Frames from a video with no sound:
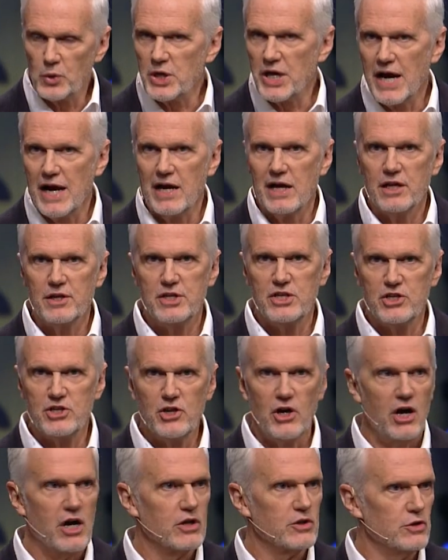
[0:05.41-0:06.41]
reality
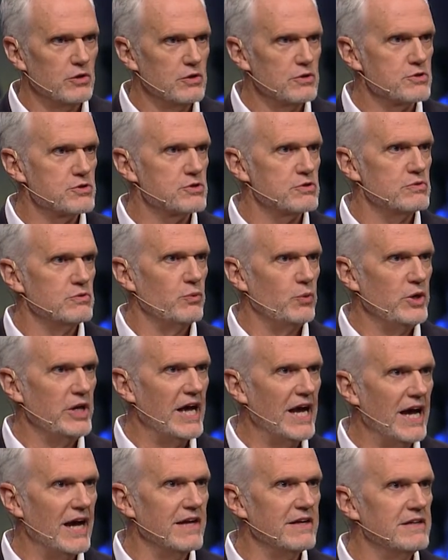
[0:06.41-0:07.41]
goggles, we
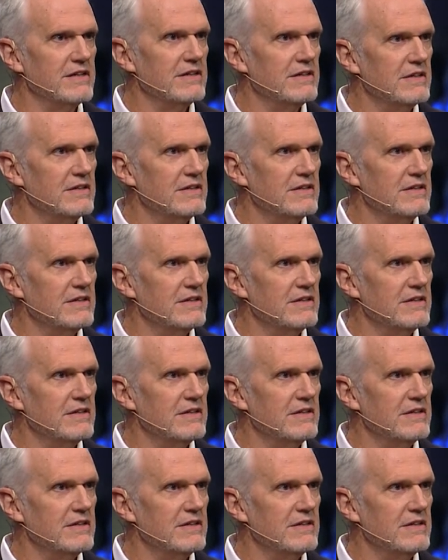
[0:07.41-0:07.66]
had